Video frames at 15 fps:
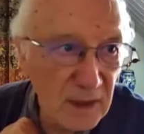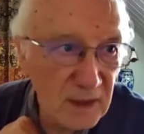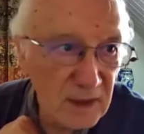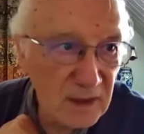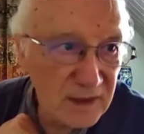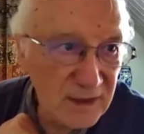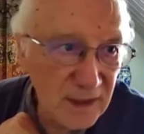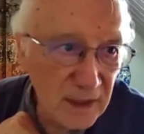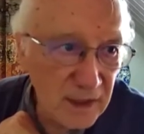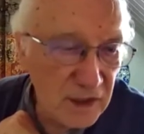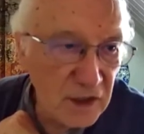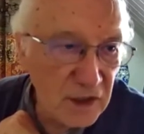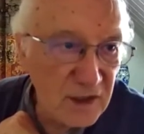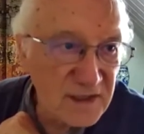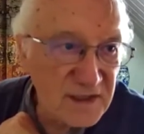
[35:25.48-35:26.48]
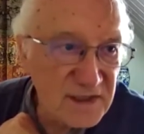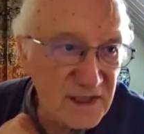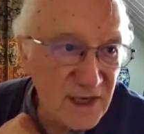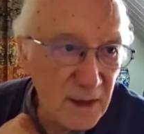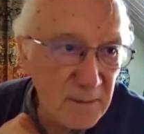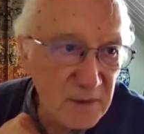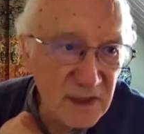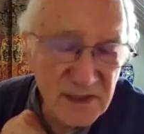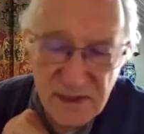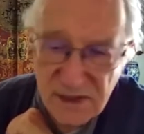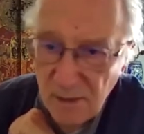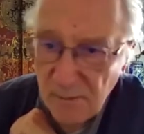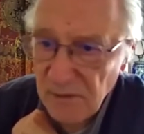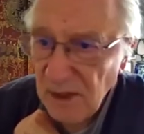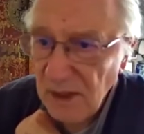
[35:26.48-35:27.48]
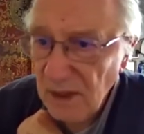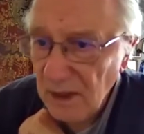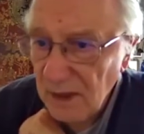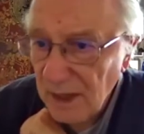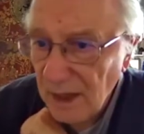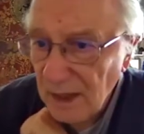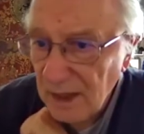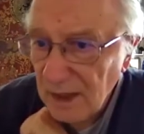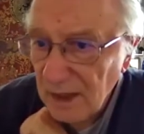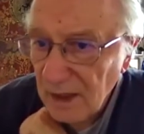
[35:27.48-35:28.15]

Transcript: here is coming something that